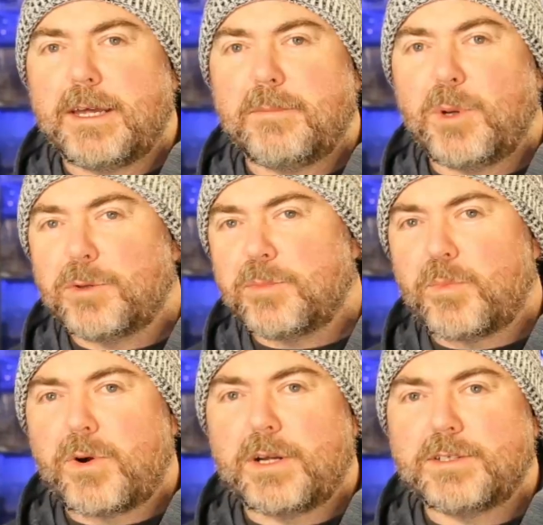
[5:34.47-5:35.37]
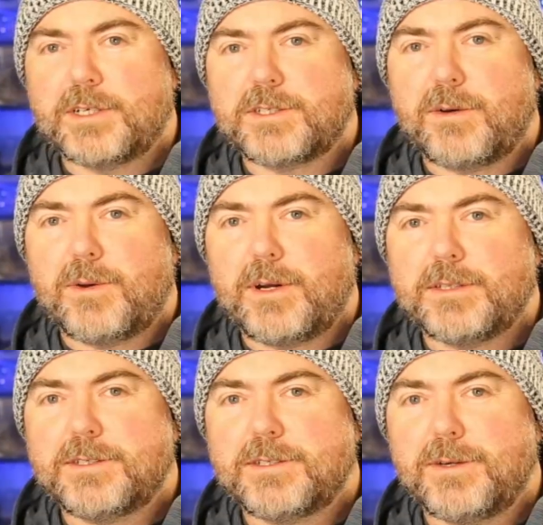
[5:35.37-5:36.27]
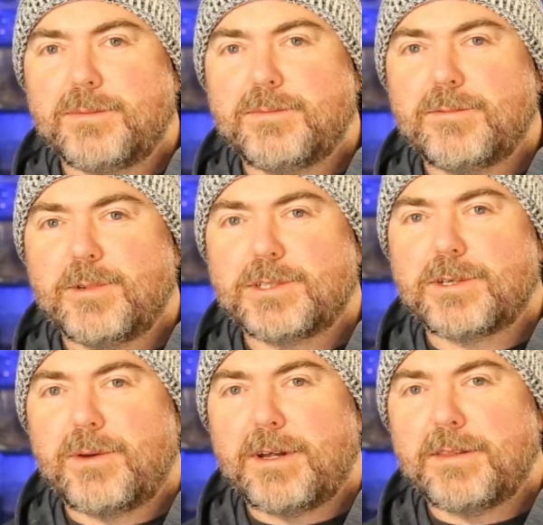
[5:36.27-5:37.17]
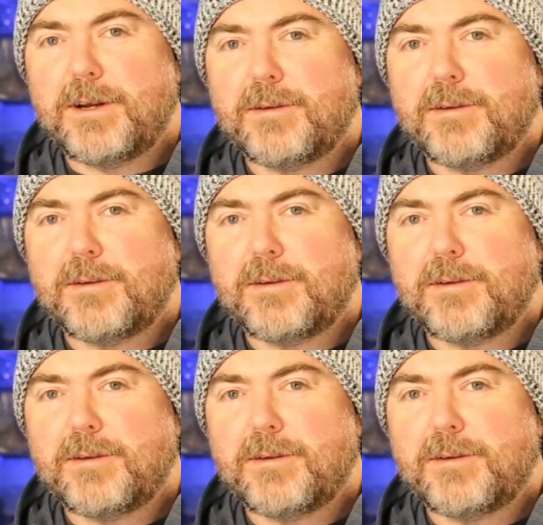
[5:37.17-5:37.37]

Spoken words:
of multiple projects going on. So what's going on there?